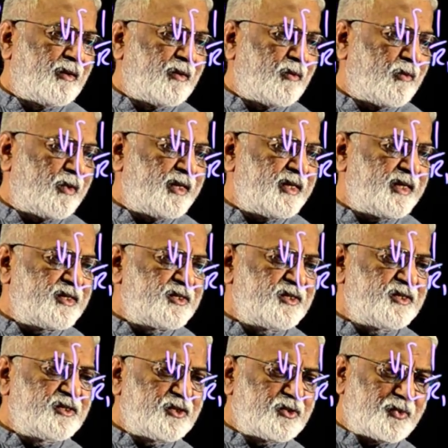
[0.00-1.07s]
One interesting
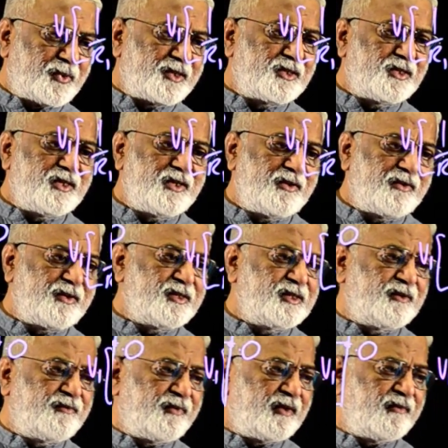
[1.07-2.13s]
situation here is
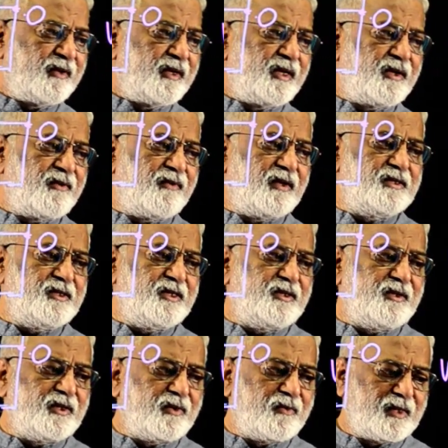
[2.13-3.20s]
if E1 equals E2
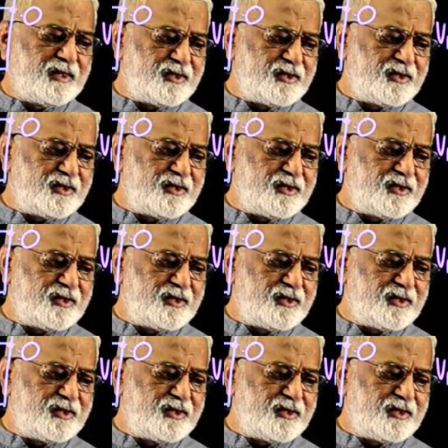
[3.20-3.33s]
equals